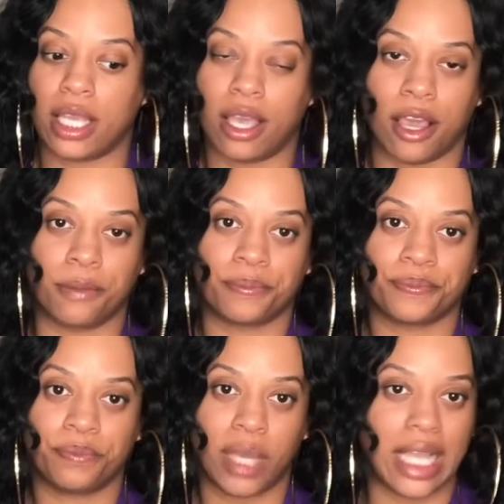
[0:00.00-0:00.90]
Yeah.
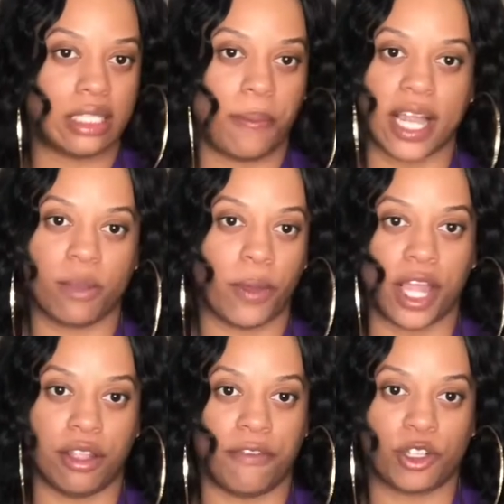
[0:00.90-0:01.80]
But he's a petty
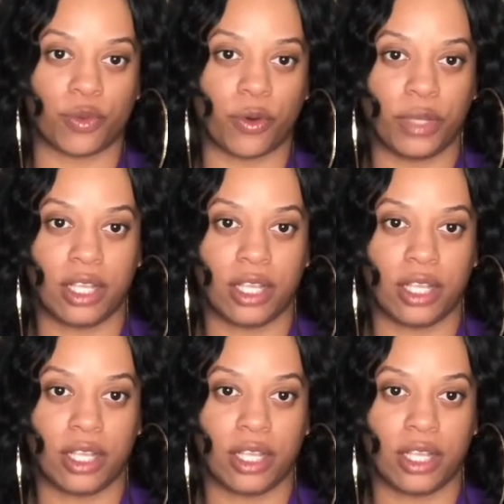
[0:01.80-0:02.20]
individual.